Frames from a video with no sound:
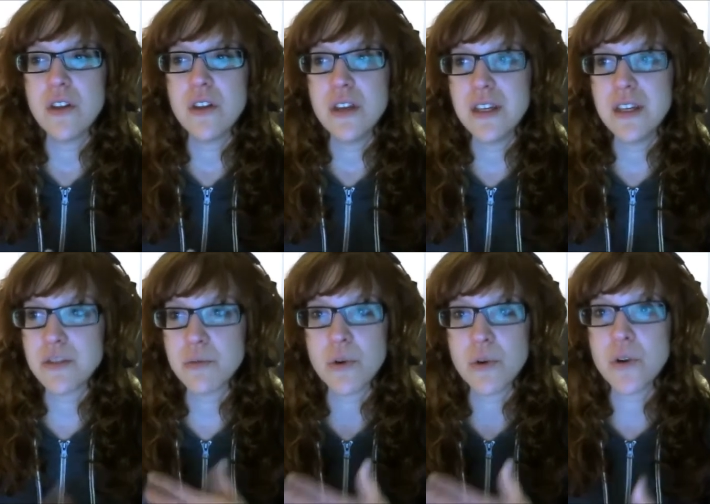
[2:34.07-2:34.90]
he is
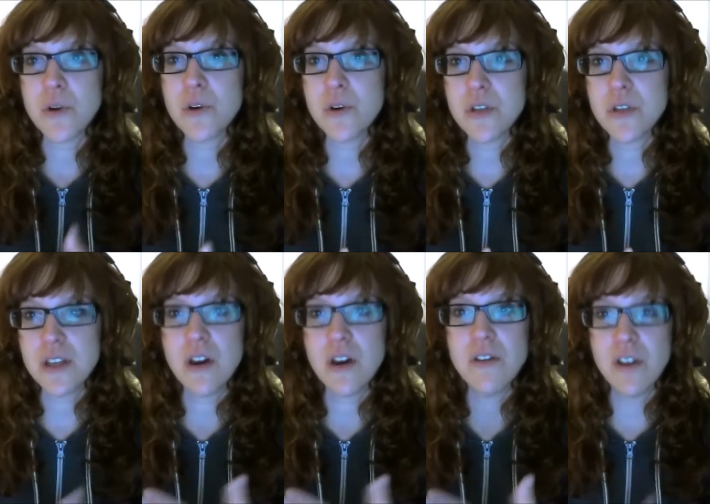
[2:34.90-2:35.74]
worthy
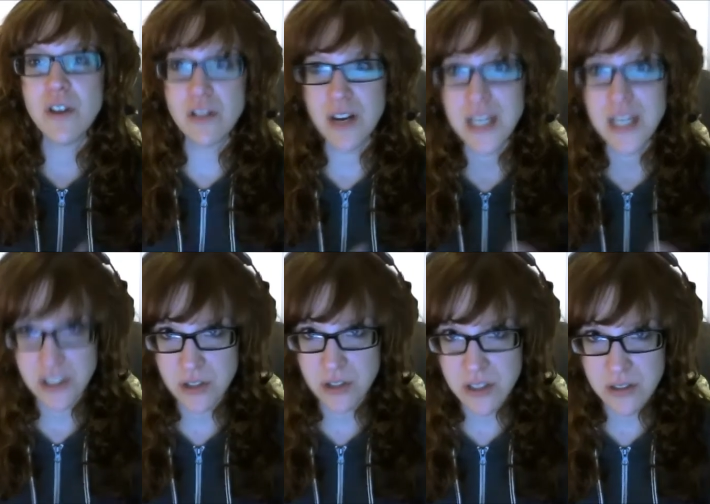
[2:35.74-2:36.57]
of our
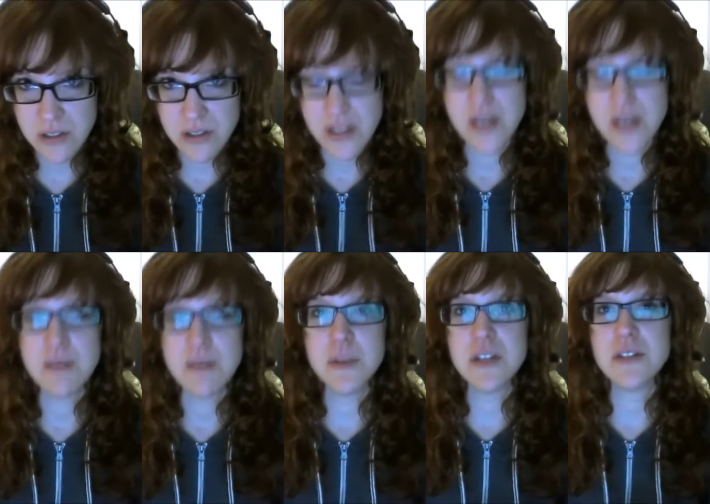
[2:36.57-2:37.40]
hatred
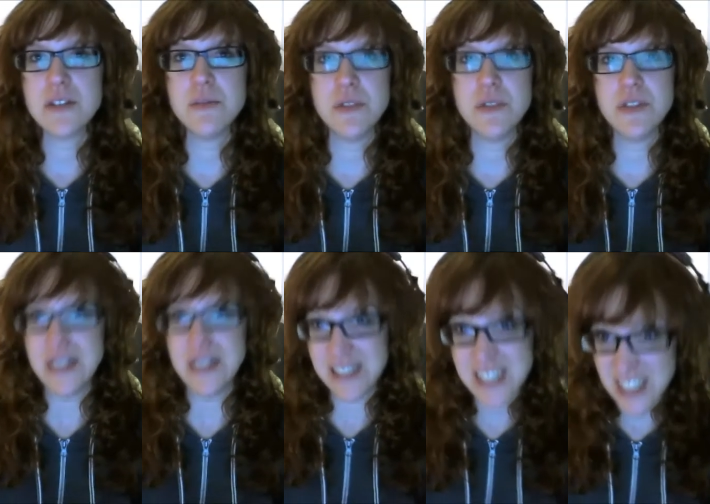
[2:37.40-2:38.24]
because it was
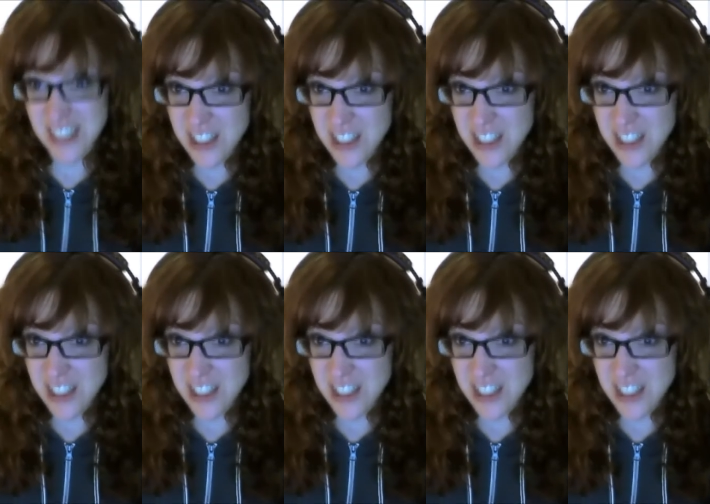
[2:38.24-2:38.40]
easy.